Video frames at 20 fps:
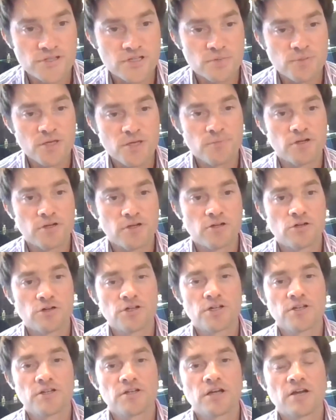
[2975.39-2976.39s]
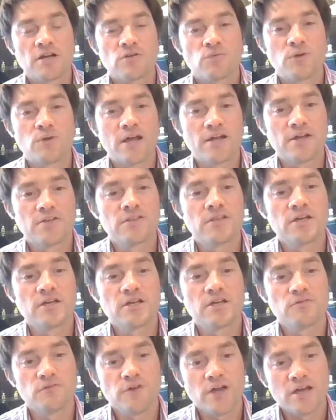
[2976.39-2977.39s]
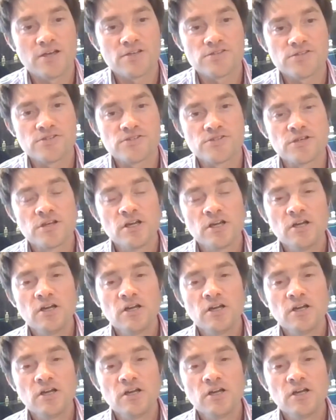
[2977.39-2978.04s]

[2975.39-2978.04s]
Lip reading: People are looking at where can they invest.